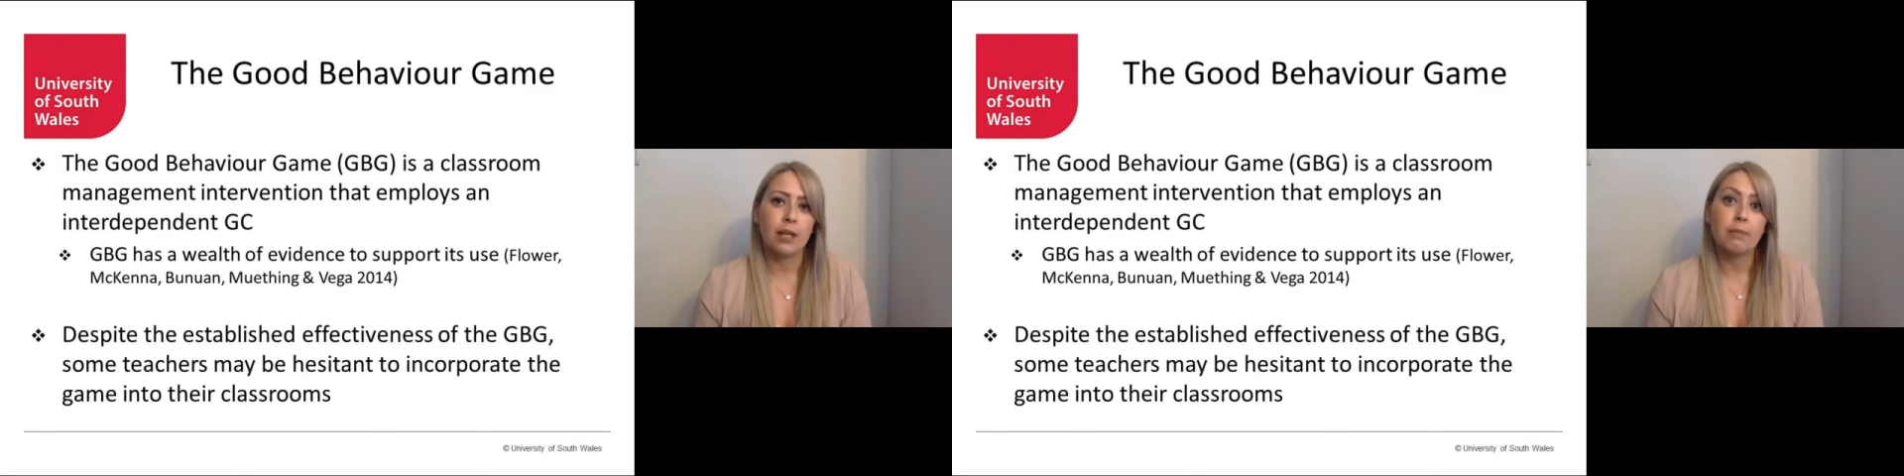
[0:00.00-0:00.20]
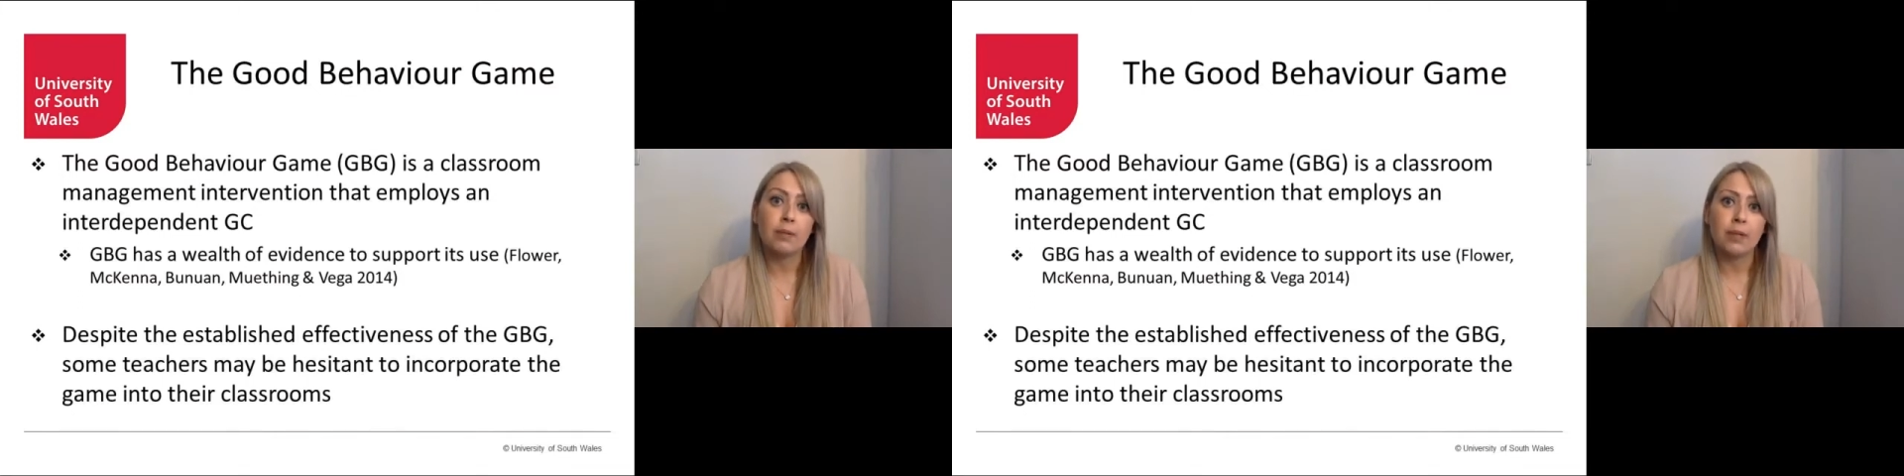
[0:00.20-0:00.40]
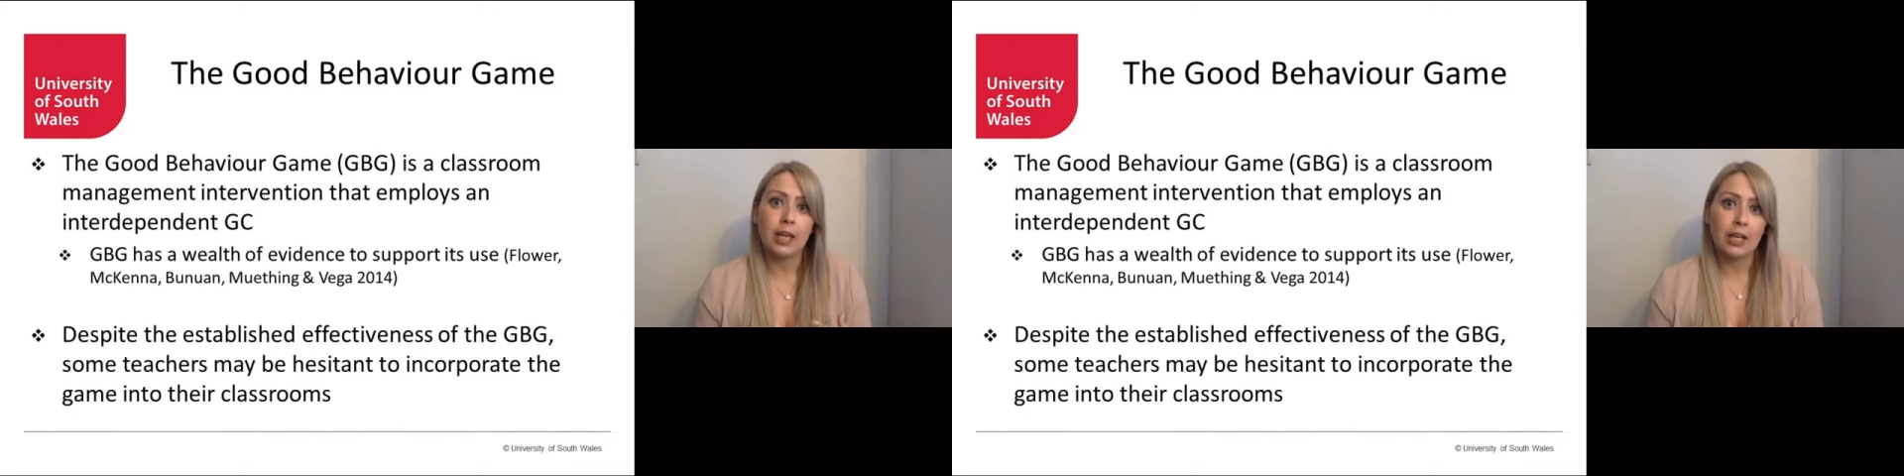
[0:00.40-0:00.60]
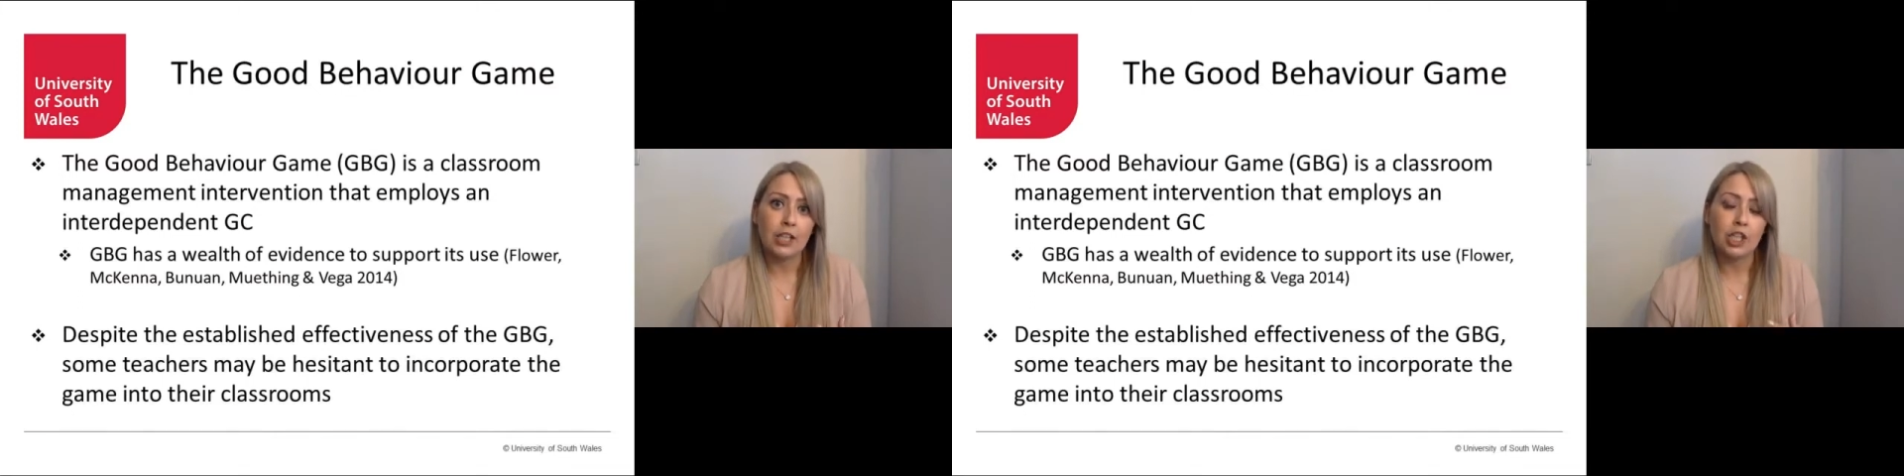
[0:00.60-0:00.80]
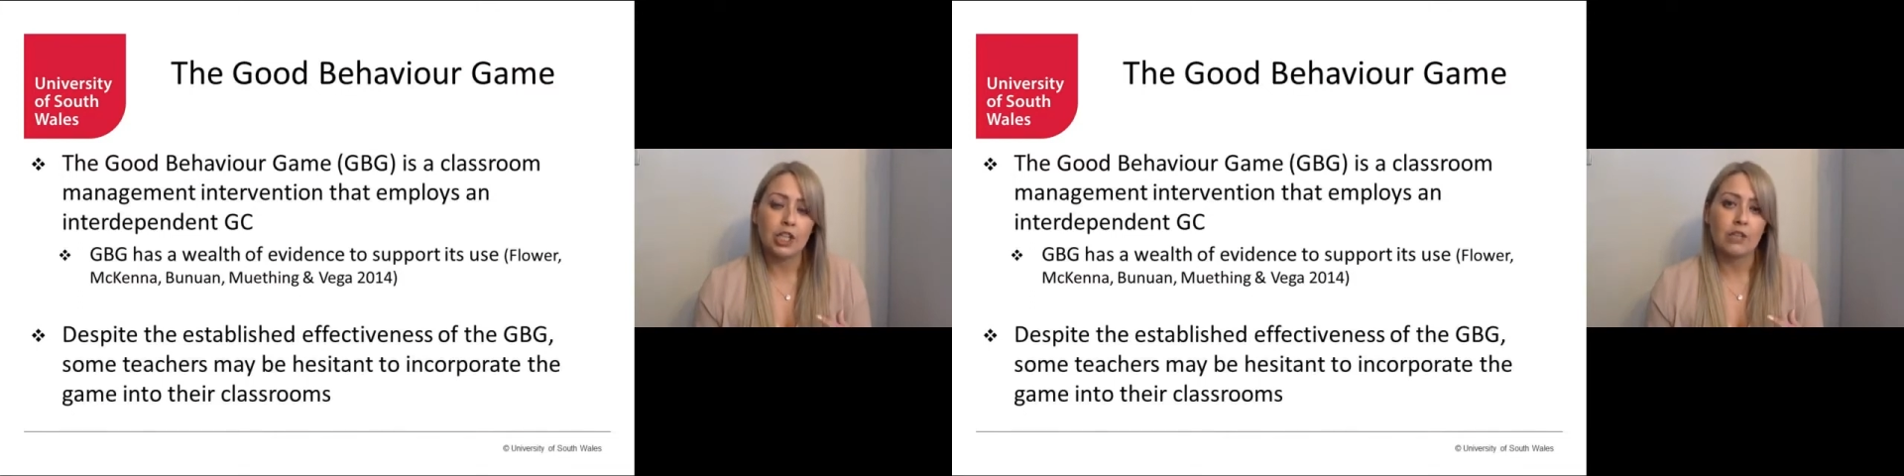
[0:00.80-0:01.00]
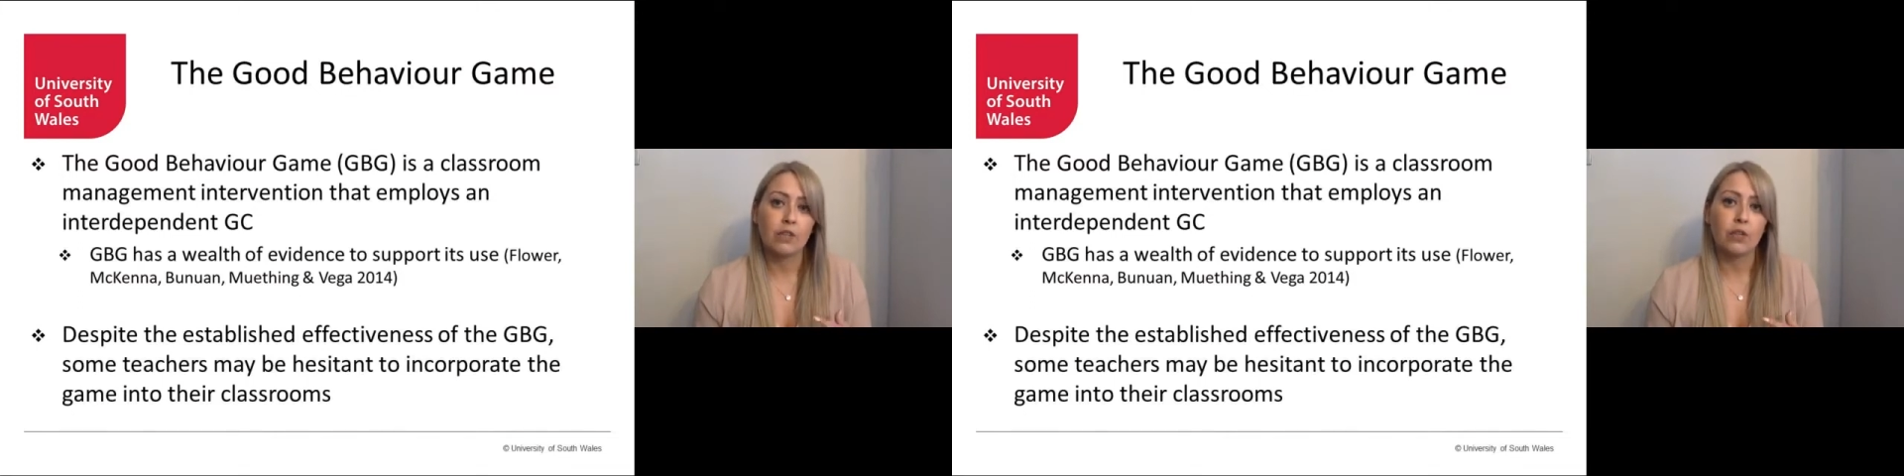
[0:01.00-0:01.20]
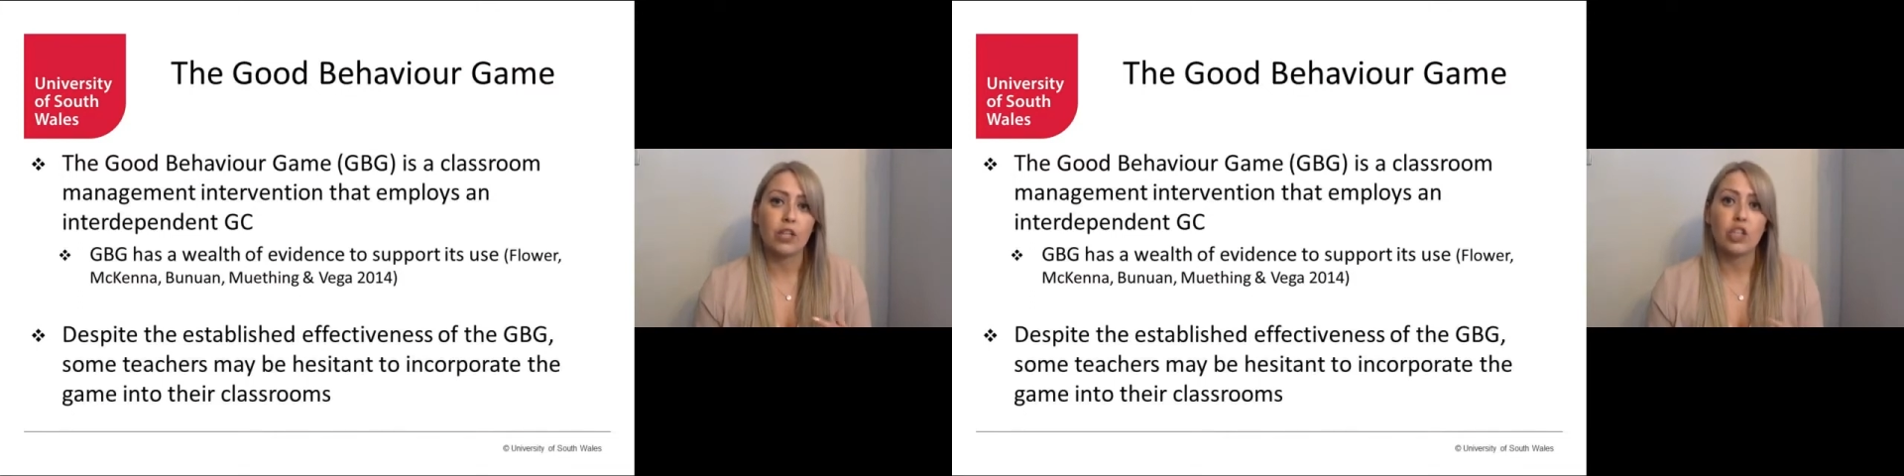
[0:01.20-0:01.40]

implications for the